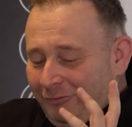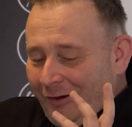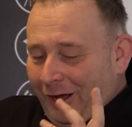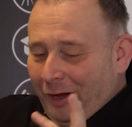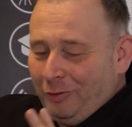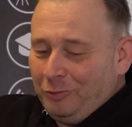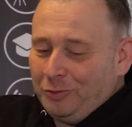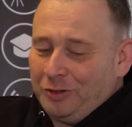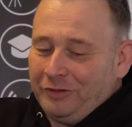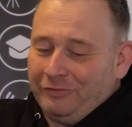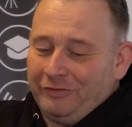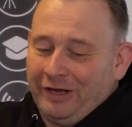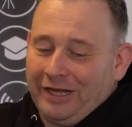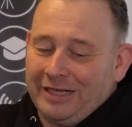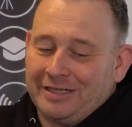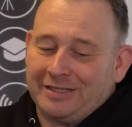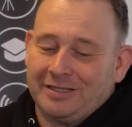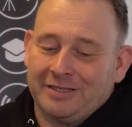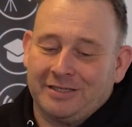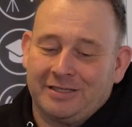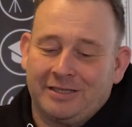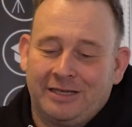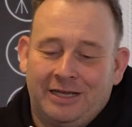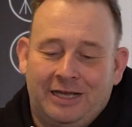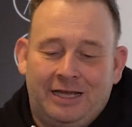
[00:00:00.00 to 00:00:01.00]
Faro
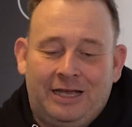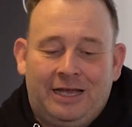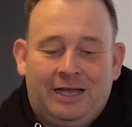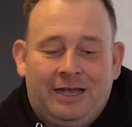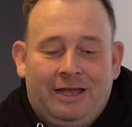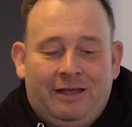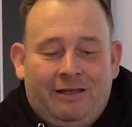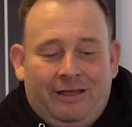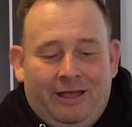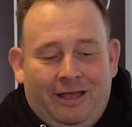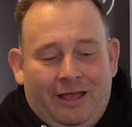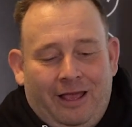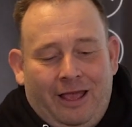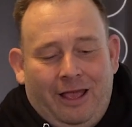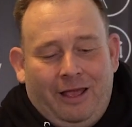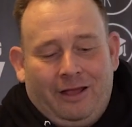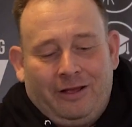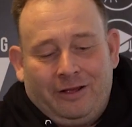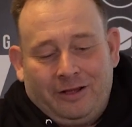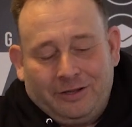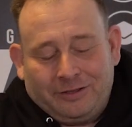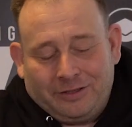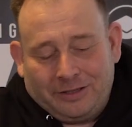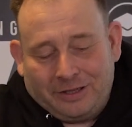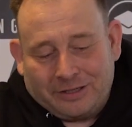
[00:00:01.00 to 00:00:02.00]
devices. Uh,
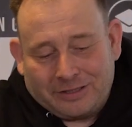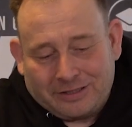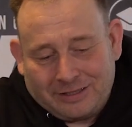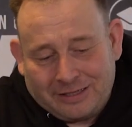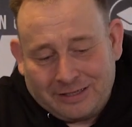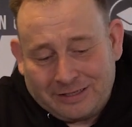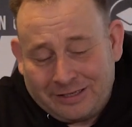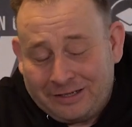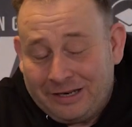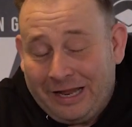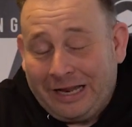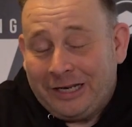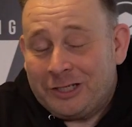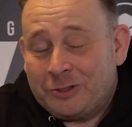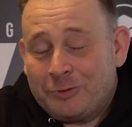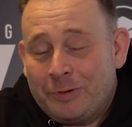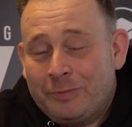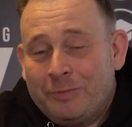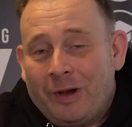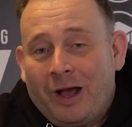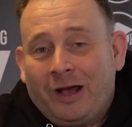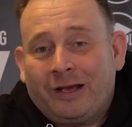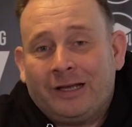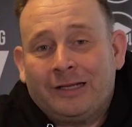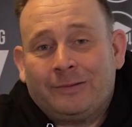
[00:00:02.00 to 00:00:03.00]
uh, this is an entry
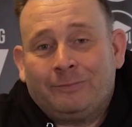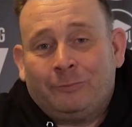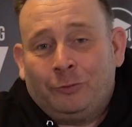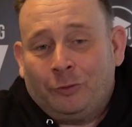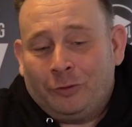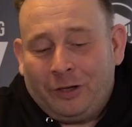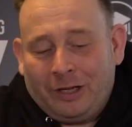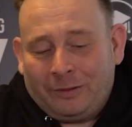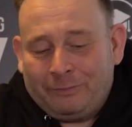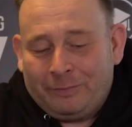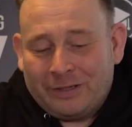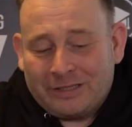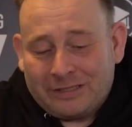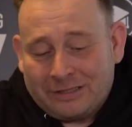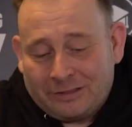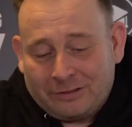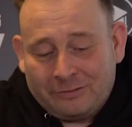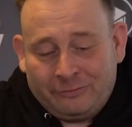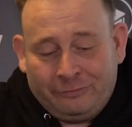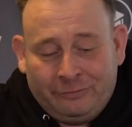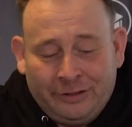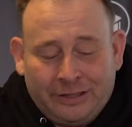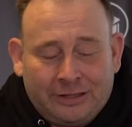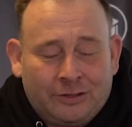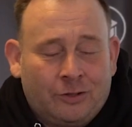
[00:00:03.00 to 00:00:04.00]
market product, but
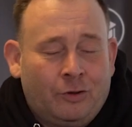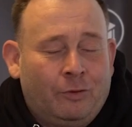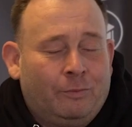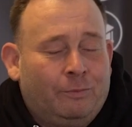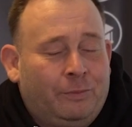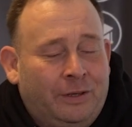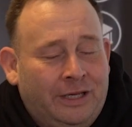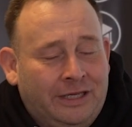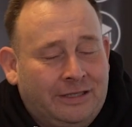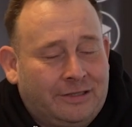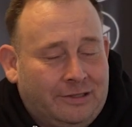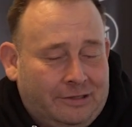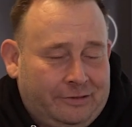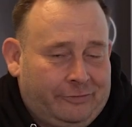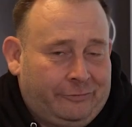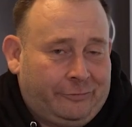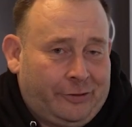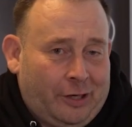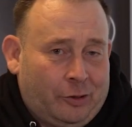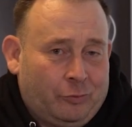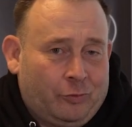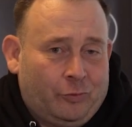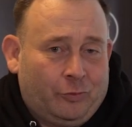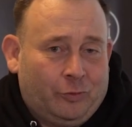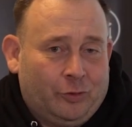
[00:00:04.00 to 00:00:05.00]
it's fit complete in the
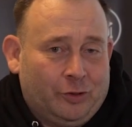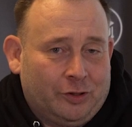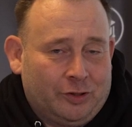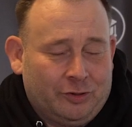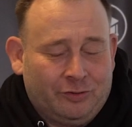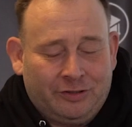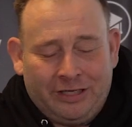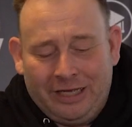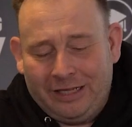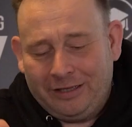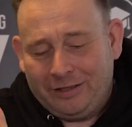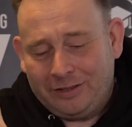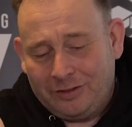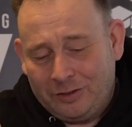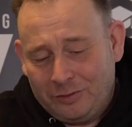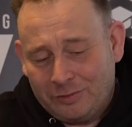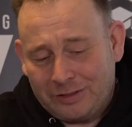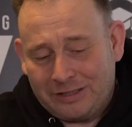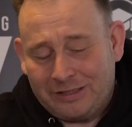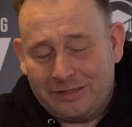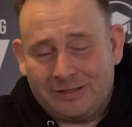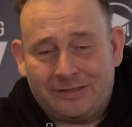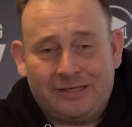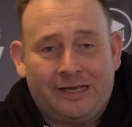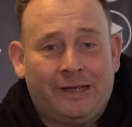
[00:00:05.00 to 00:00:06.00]
Faro world. You can
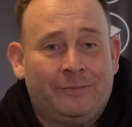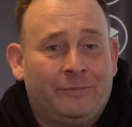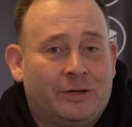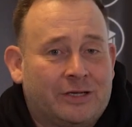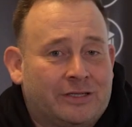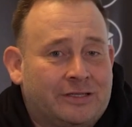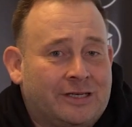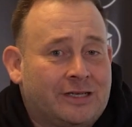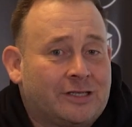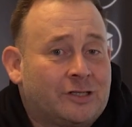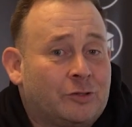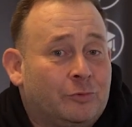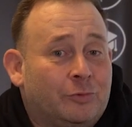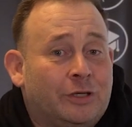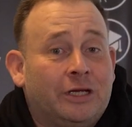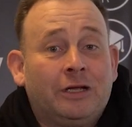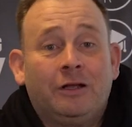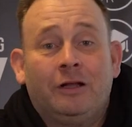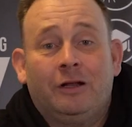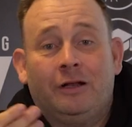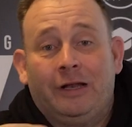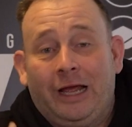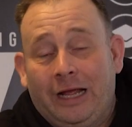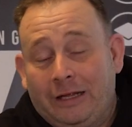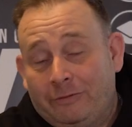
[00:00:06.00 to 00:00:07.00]
use the same accessory,
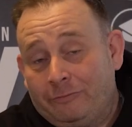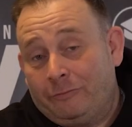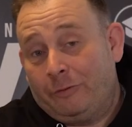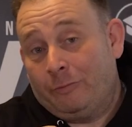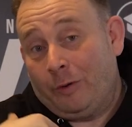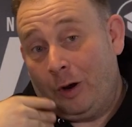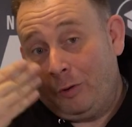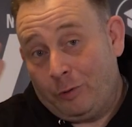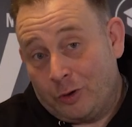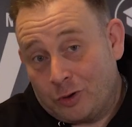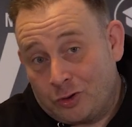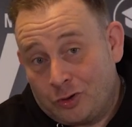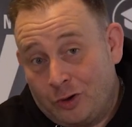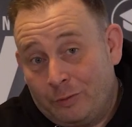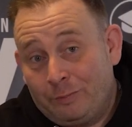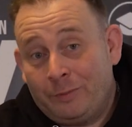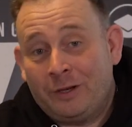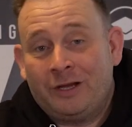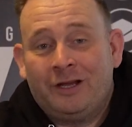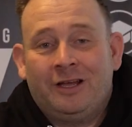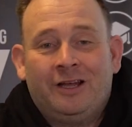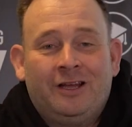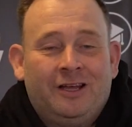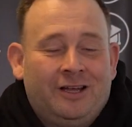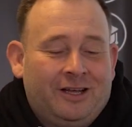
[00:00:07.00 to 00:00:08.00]
like from our shop.